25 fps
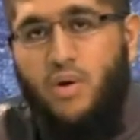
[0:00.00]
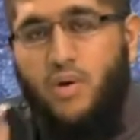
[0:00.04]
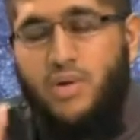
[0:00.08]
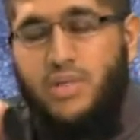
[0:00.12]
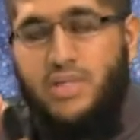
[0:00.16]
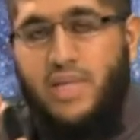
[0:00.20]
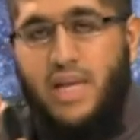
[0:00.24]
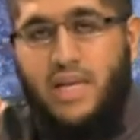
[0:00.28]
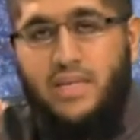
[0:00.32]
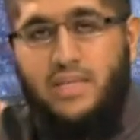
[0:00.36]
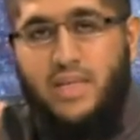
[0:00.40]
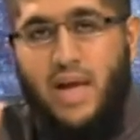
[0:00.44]

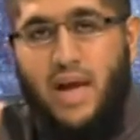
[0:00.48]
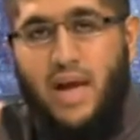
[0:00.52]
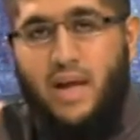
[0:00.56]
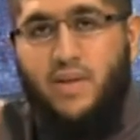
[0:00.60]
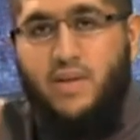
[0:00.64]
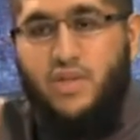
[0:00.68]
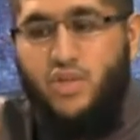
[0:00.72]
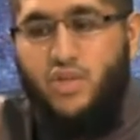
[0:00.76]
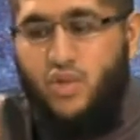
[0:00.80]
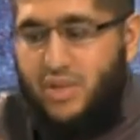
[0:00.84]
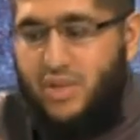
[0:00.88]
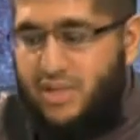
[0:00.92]
stay
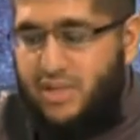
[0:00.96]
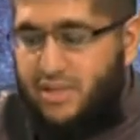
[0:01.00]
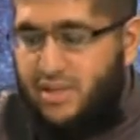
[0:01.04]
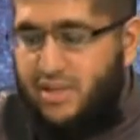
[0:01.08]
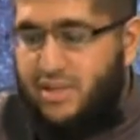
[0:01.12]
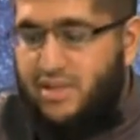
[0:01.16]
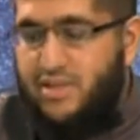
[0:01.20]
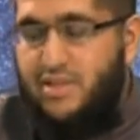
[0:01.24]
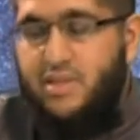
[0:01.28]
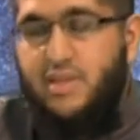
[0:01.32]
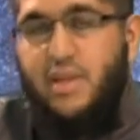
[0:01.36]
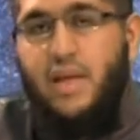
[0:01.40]
silent. So this
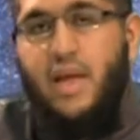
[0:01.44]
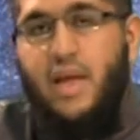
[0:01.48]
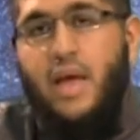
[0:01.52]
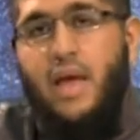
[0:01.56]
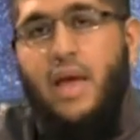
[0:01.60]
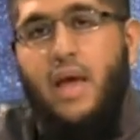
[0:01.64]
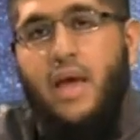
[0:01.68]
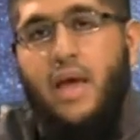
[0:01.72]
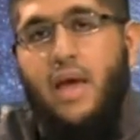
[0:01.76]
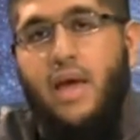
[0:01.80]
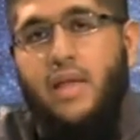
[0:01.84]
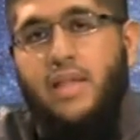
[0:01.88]
is,
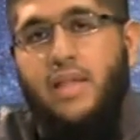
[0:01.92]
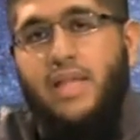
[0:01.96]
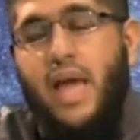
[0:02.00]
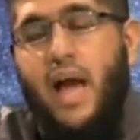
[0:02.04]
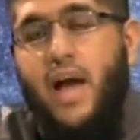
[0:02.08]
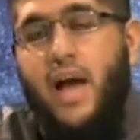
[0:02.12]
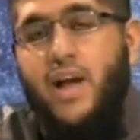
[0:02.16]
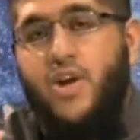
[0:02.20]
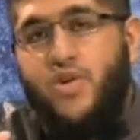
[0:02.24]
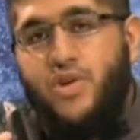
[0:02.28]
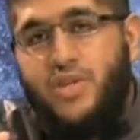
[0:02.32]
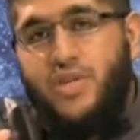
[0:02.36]
the
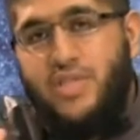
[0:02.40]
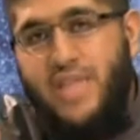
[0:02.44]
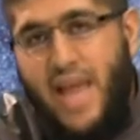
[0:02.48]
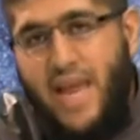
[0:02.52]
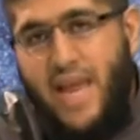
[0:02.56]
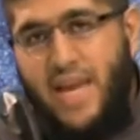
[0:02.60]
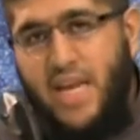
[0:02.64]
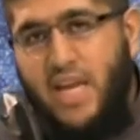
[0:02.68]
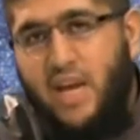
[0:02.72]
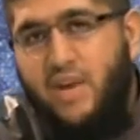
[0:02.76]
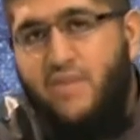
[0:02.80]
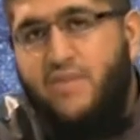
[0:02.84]

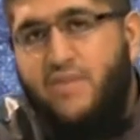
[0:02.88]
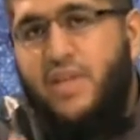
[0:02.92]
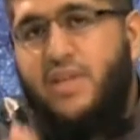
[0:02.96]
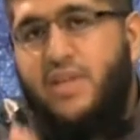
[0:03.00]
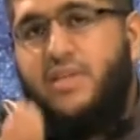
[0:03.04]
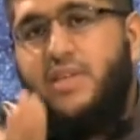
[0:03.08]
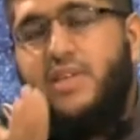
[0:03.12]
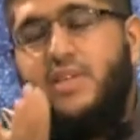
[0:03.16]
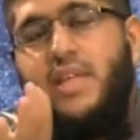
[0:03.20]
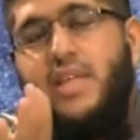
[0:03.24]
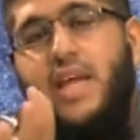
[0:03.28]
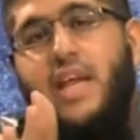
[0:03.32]
understanding of
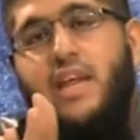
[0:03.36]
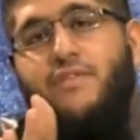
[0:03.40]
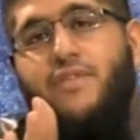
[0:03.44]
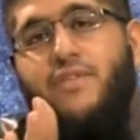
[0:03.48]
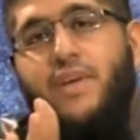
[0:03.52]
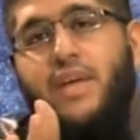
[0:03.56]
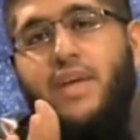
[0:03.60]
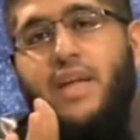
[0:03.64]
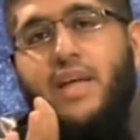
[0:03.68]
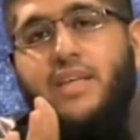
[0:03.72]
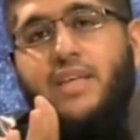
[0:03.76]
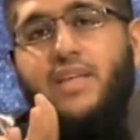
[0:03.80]
this is that if
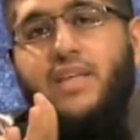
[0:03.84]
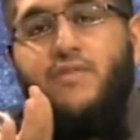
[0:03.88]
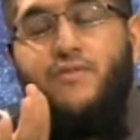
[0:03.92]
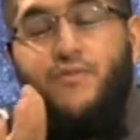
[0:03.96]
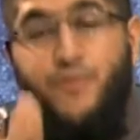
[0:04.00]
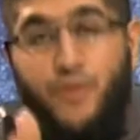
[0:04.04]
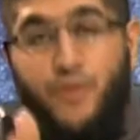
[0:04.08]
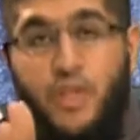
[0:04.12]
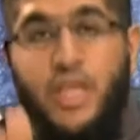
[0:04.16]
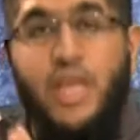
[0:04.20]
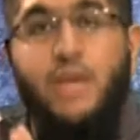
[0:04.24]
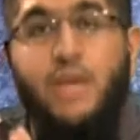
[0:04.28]
he doesn't
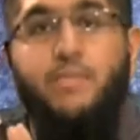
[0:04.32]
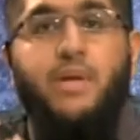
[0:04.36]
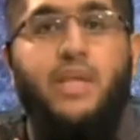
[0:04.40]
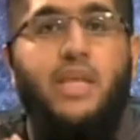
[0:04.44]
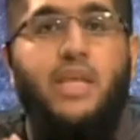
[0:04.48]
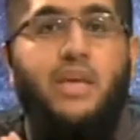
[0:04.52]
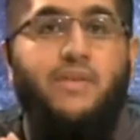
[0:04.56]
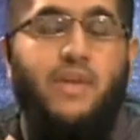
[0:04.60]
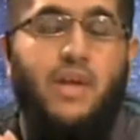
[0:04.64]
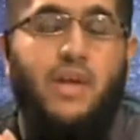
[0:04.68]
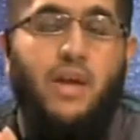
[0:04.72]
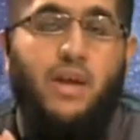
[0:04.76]
fully
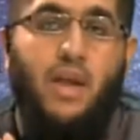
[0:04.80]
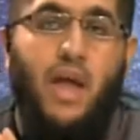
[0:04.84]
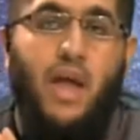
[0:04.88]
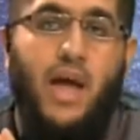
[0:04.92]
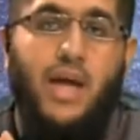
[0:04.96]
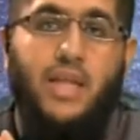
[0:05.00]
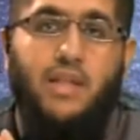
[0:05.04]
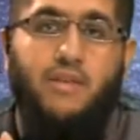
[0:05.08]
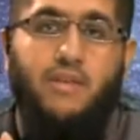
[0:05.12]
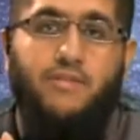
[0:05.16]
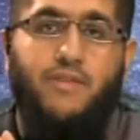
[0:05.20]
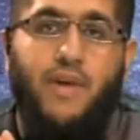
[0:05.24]
believe in Allah
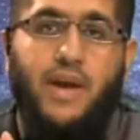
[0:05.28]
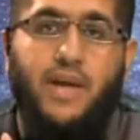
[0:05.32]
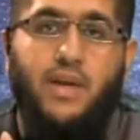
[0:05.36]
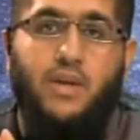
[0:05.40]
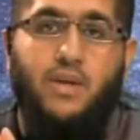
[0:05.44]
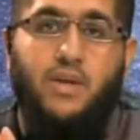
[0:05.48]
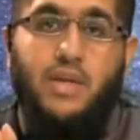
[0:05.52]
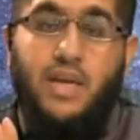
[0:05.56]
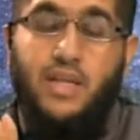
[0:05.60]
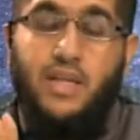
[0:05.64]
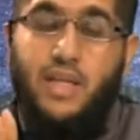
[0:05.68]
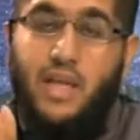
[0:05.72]
and the
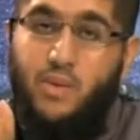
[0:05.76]
final day,